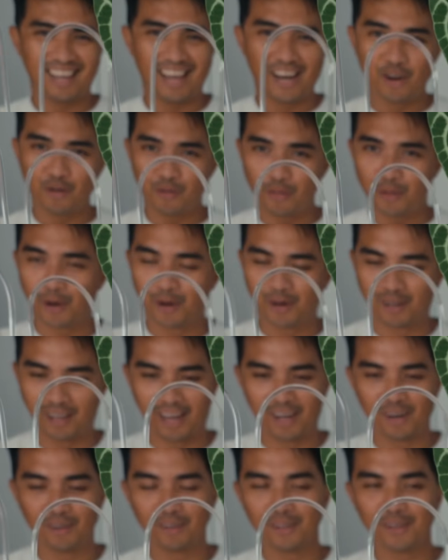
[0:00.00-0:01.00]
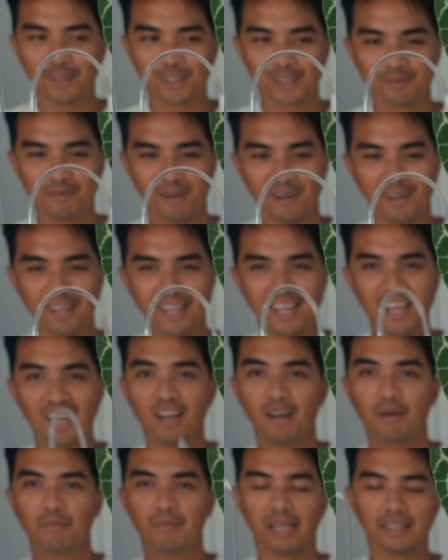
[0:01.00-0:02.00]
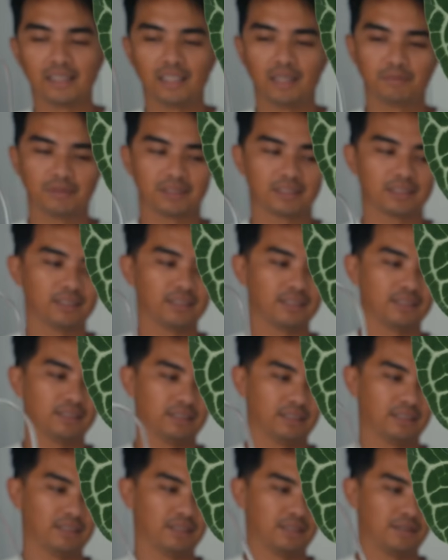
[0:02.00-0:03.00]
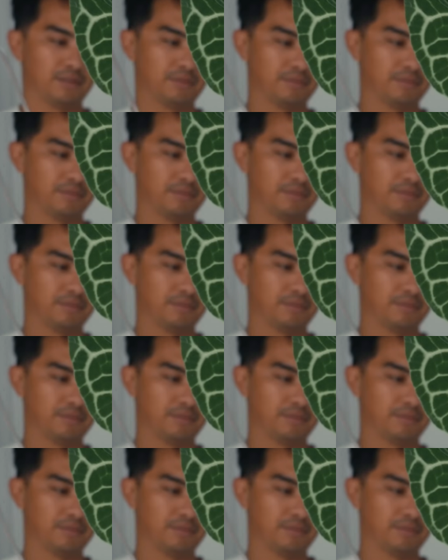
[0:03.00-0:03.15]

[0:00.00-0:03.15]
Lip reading: I know they look small, but I think I'm just gonna